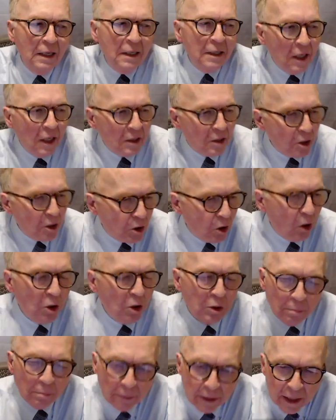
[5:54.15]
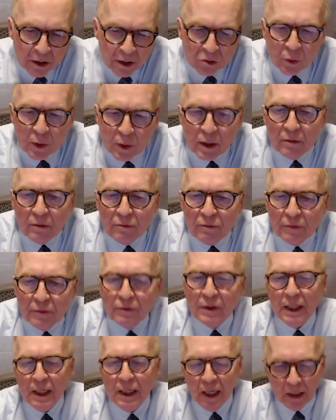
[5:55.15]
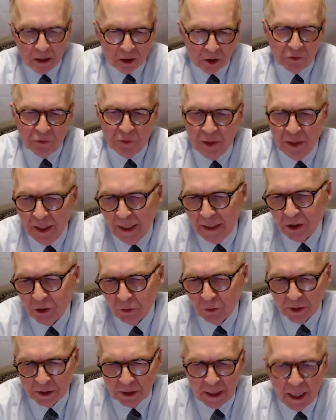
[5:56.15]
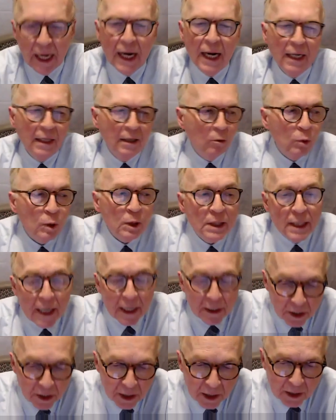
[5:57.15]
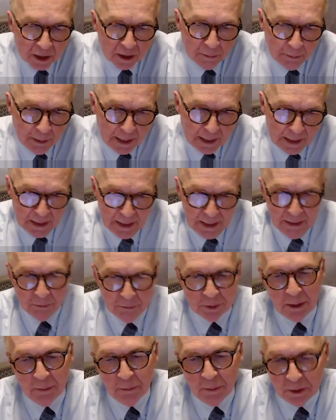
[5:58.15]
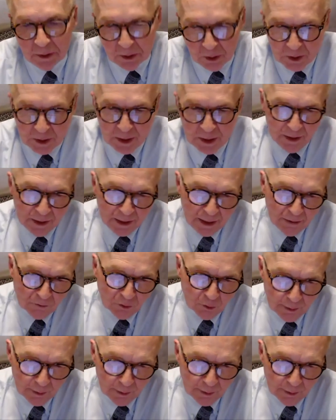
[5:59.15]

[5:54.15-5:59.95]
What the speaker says: a doctor charge me $350 for nitrous, and there was nothing in the bottle. I was able to tell that for